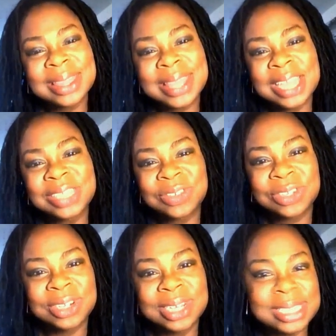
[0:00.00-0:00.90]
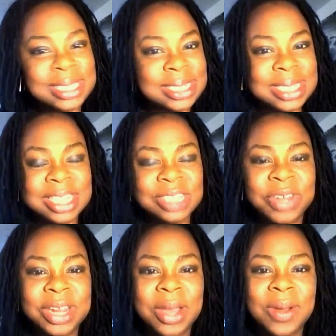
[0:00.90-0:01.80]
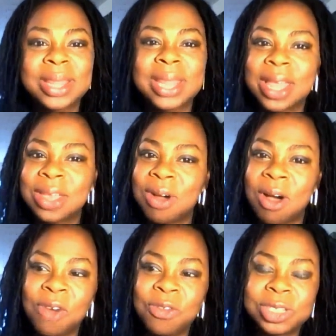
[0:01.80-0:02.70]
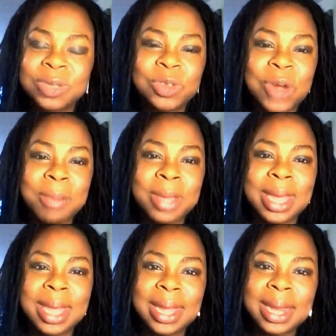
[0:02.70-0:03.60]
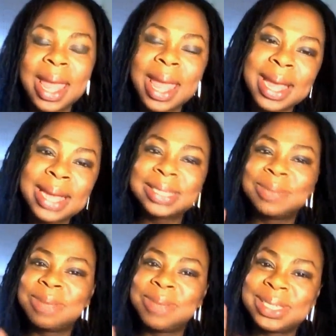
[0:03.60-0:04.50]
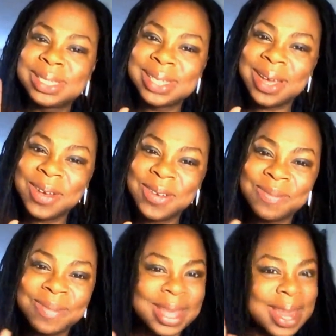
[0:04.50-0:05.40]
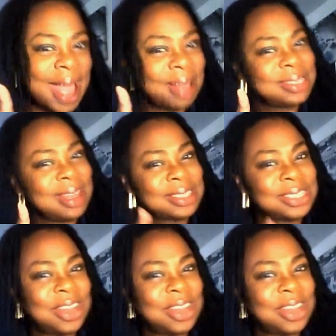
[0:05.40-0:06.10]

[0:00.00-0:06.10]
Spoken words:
Thanks for listening to this video, and thank you all for subscribing again. It's me, Mrs. Doe, and I'll talk to